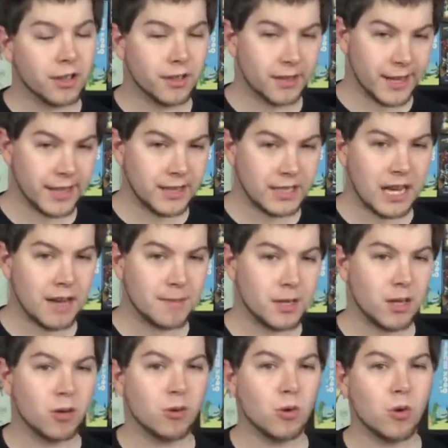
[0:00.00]

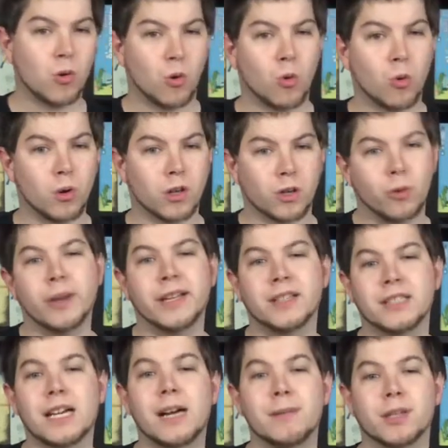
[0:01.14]
Kingdomino or
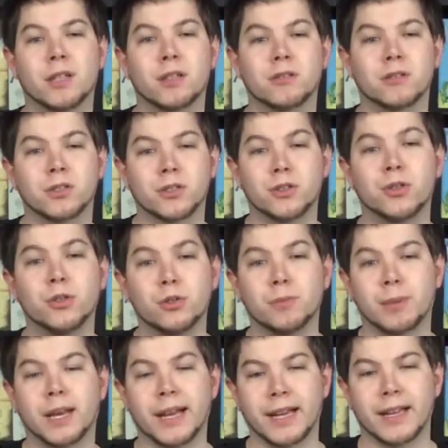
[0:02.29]
Queendomino to
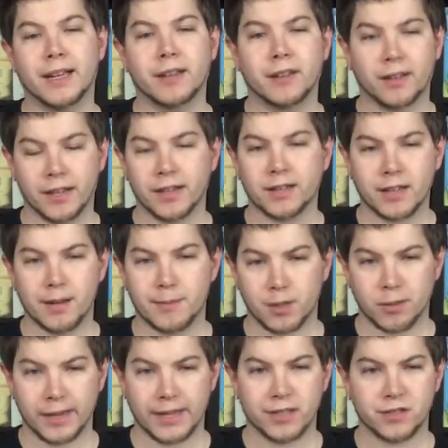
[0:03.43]
play
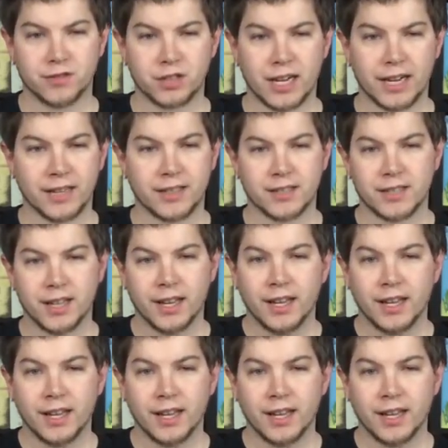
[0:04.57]
Kingdomino Age of Giants.